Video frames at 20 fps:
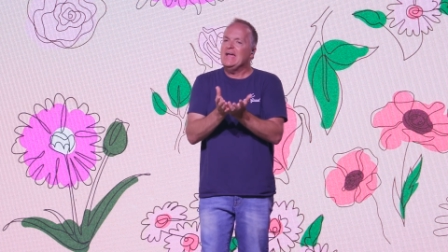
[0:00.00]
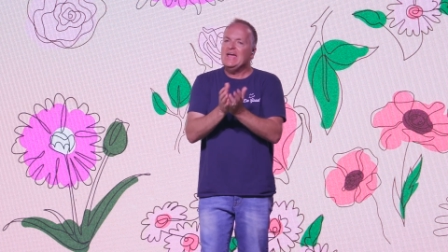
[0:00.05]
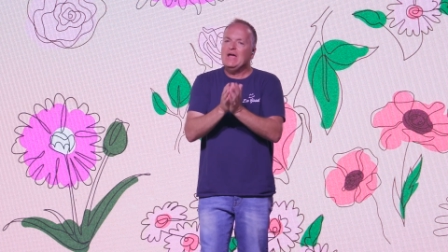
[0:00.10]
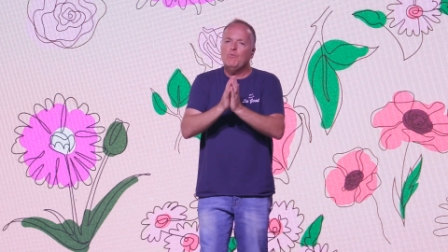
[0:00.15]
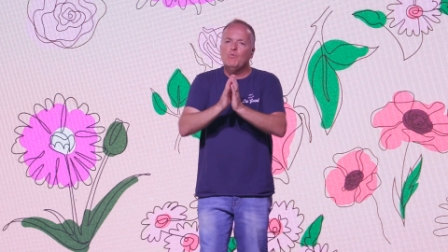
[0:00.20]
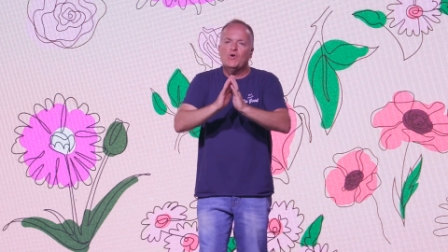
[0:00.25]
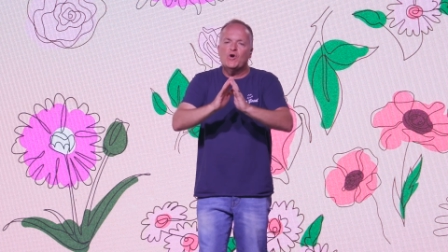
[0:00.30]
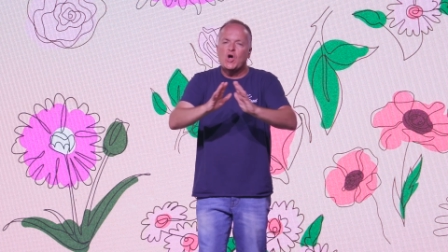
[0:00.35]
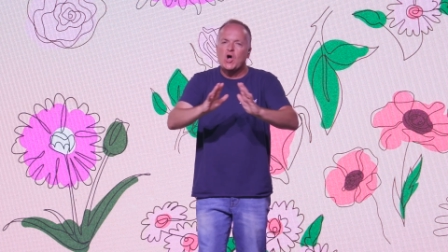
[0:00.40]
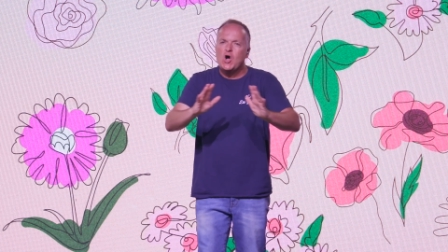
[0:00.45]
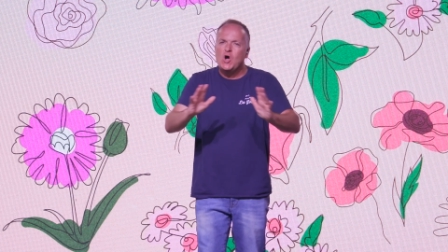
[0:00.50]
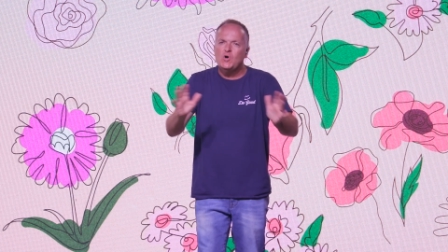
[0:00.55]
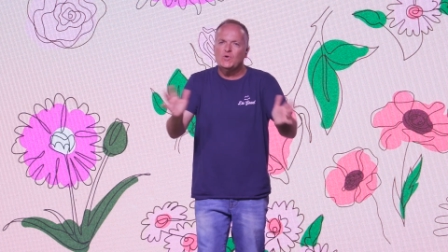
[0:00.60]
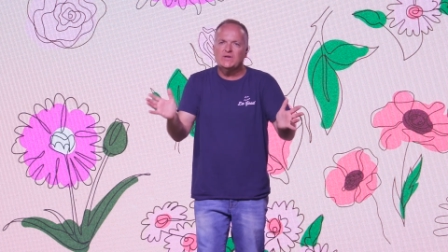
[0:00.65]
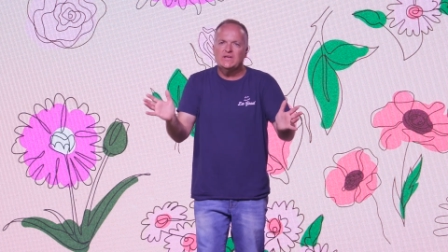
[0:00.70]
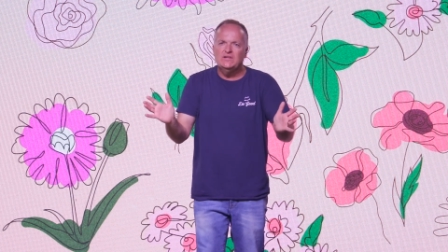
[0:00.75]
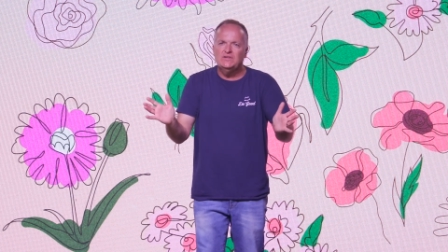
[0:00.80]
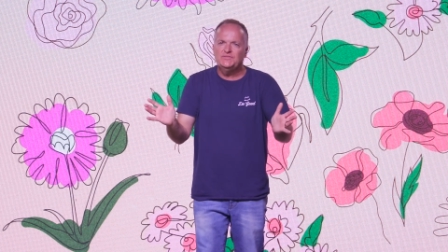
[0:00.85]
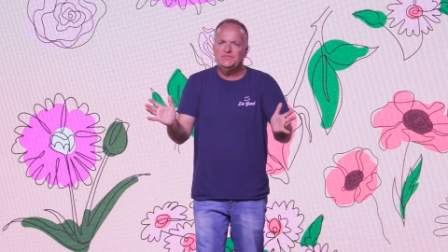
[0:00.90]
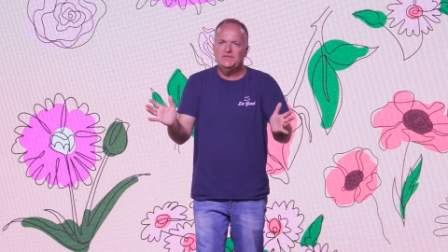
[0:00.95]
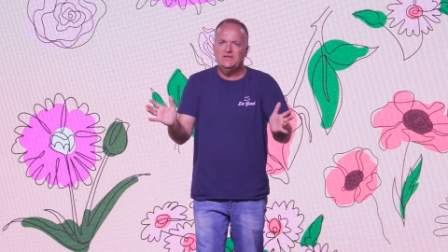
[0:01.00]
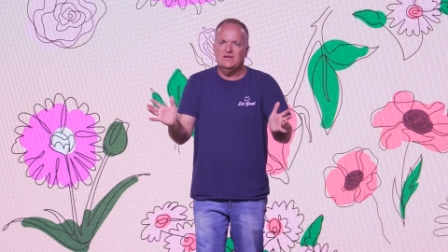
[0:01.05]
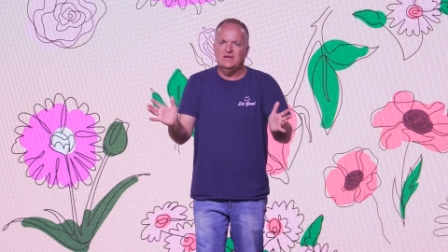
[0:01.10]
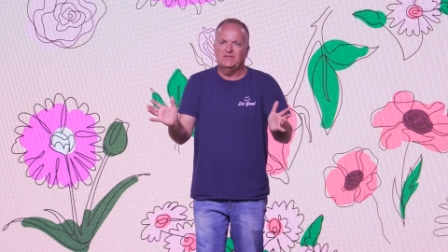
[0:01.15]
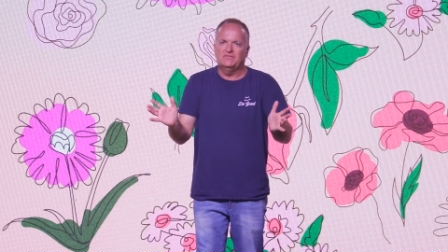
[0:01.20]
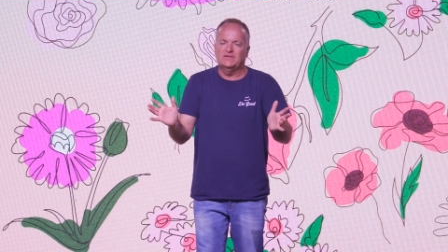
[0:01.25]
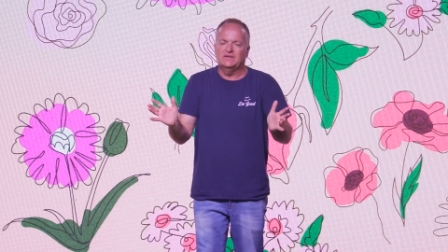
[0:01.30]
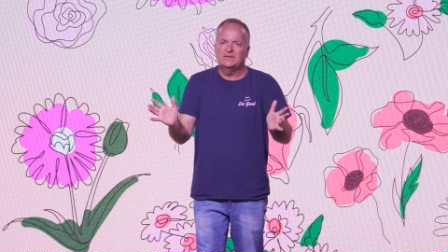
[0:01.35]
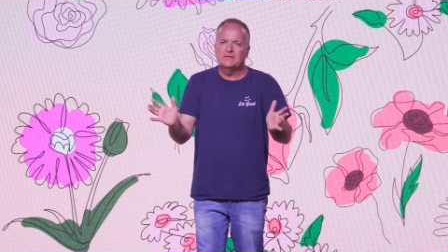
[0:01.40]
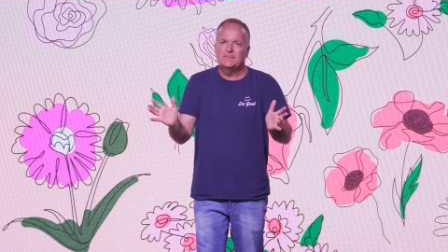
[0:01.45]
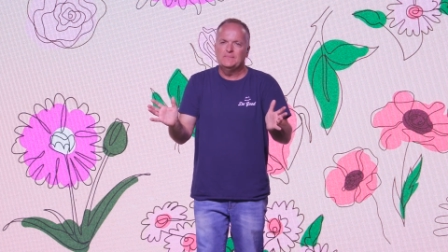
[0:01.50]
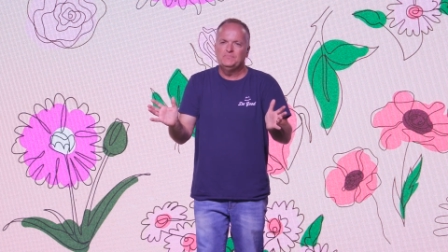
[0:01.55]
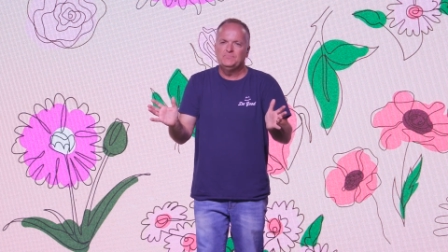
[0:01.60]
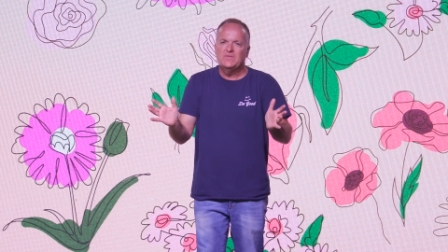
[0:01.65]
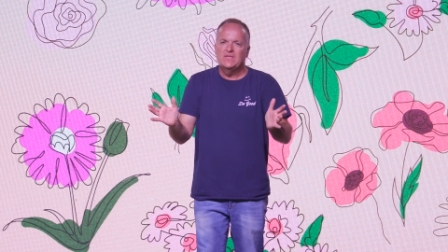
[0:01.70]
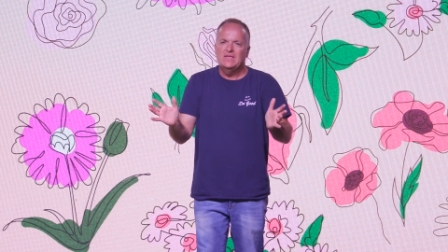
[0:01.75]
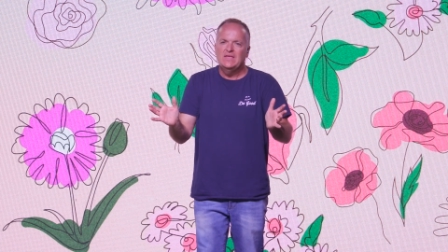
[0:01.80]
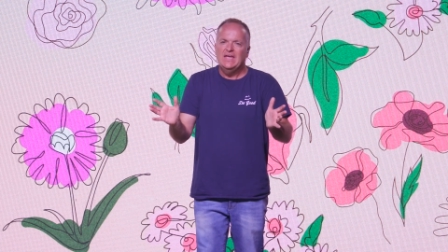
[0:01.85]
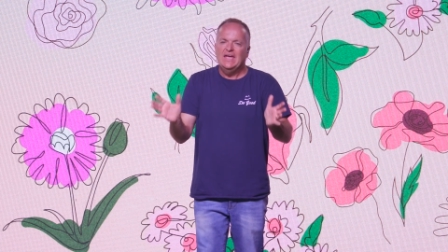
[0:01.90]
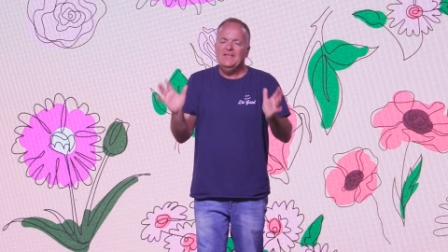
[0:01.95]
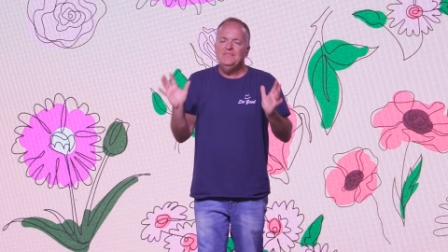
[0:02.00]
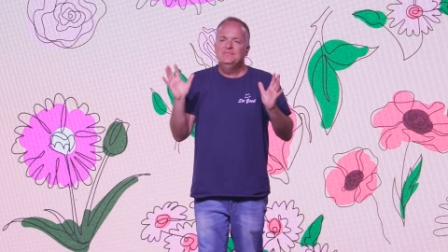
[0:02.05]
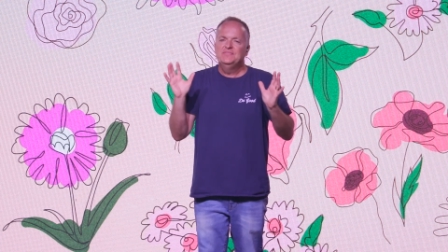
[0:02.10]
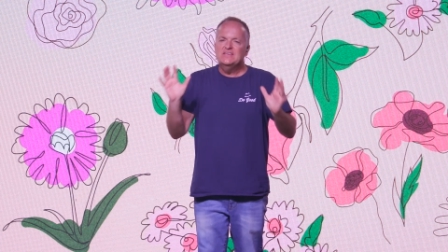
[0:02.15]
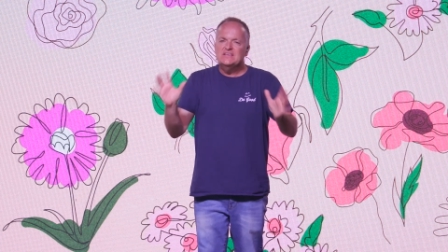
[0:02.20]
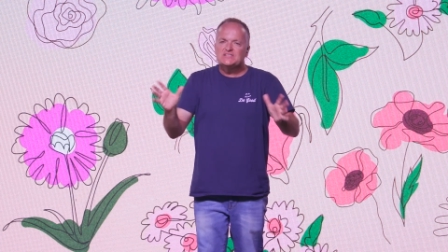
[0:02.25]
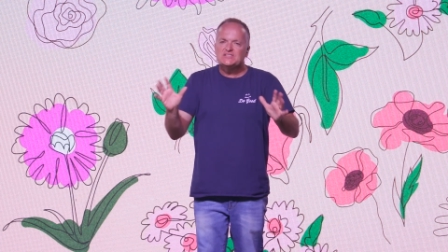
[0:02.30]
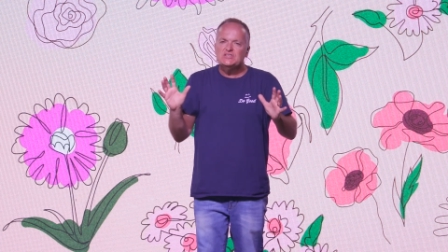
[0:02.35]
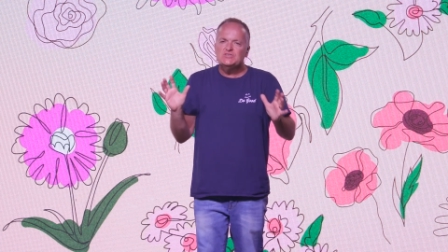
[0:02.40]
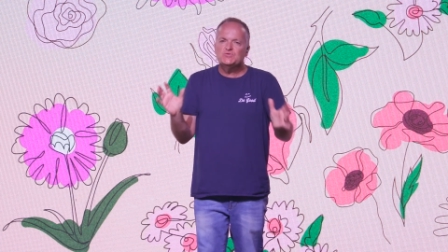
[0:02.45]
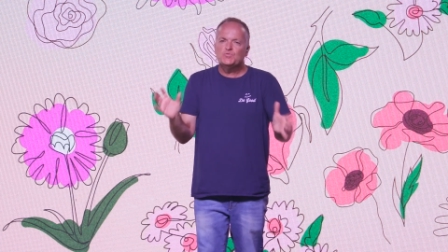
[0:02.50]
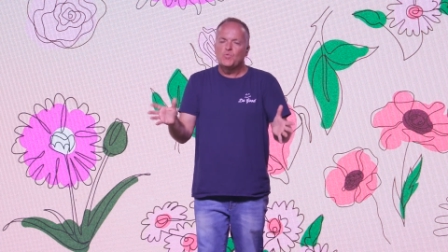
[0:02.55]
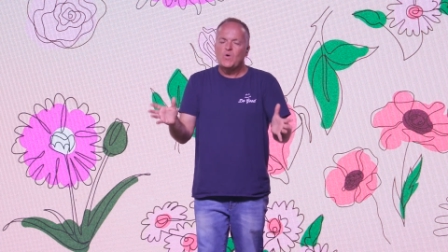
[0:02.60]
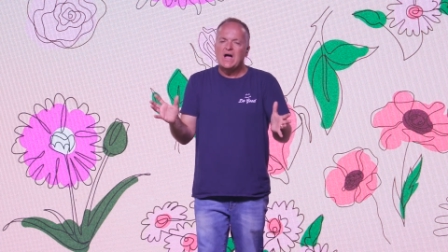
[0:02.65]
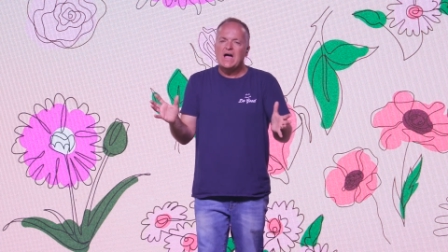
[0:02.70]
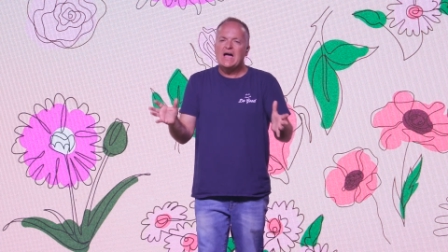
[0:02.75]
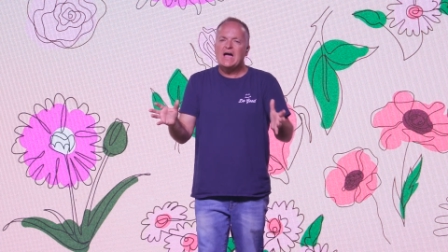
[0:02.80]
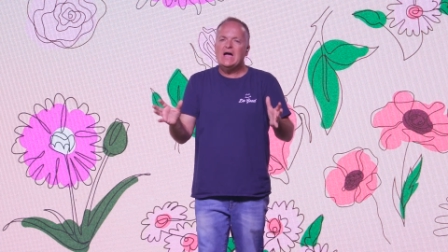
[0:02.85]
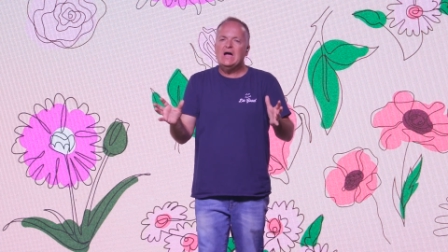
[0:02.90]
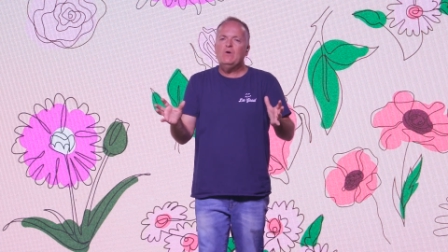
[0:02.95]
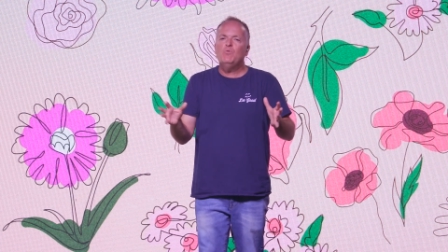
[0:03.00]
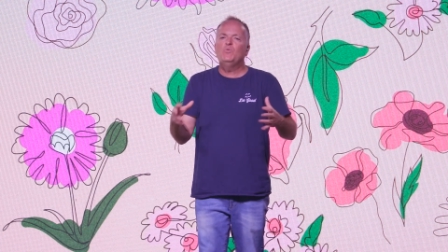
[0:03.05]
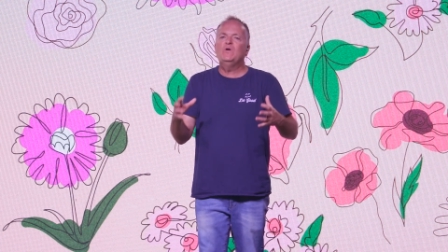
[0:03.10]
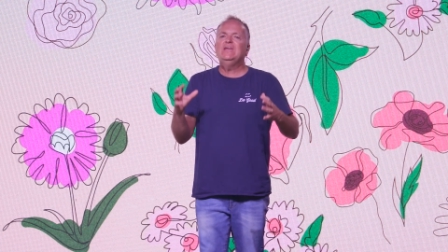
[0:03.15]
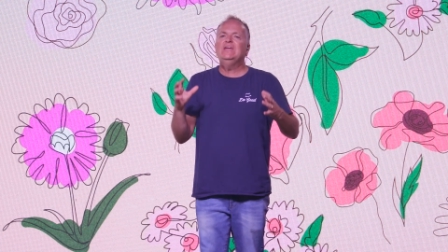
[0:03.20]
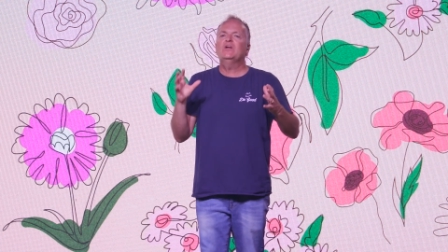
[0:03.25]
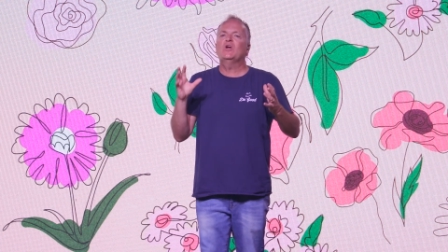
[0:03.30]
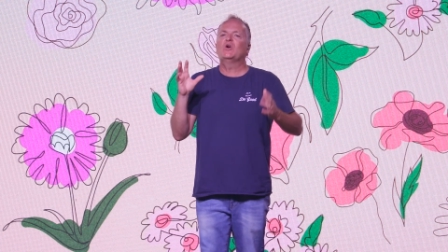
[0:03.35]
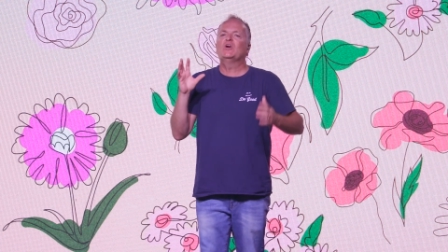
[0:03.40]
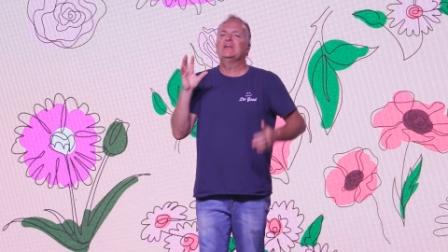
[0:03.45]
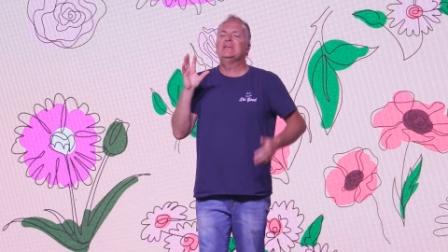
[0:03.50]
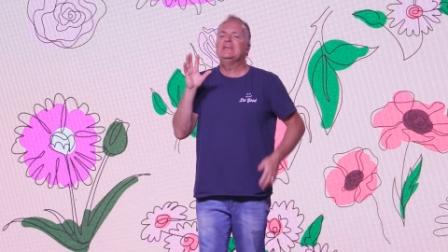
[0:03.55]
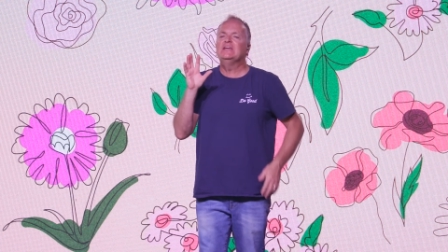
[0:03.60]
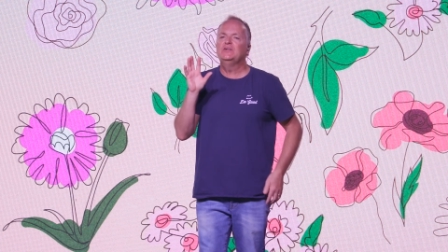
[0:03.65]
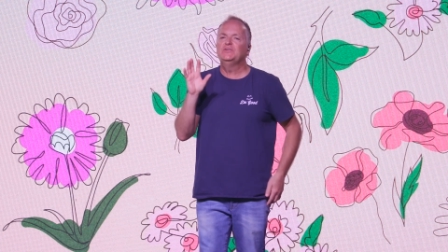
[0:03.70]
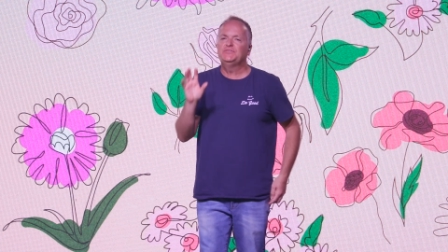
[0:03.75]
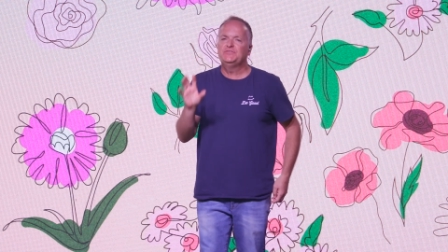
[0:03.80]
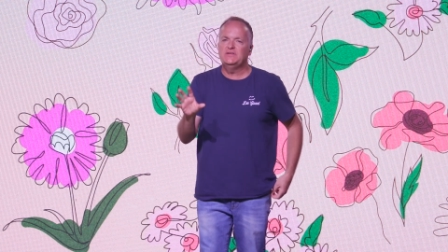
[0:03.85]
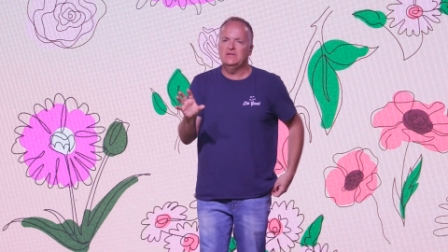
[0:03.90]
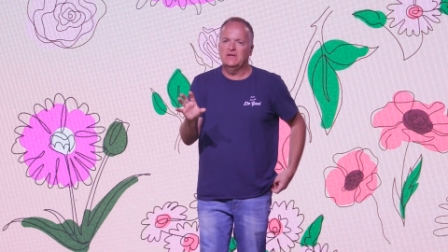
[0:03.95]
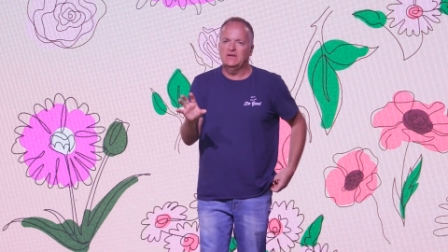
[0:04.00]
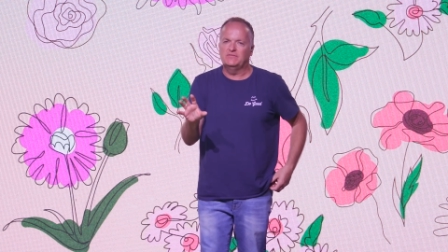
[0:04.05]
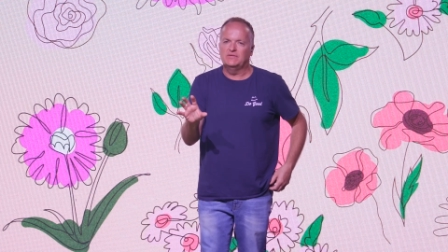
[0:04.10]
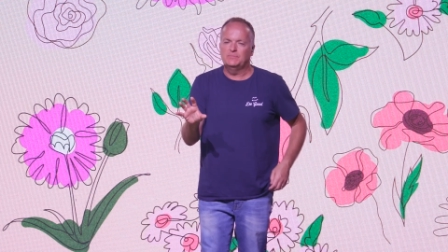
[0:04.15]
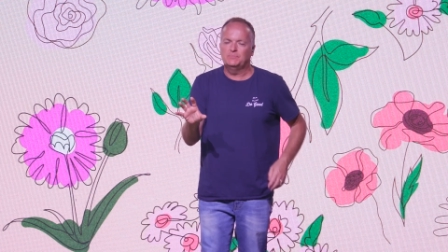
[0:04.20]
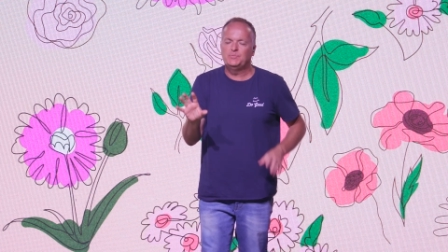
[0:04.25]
We're all guilty of it. And this is why we are guilty of it.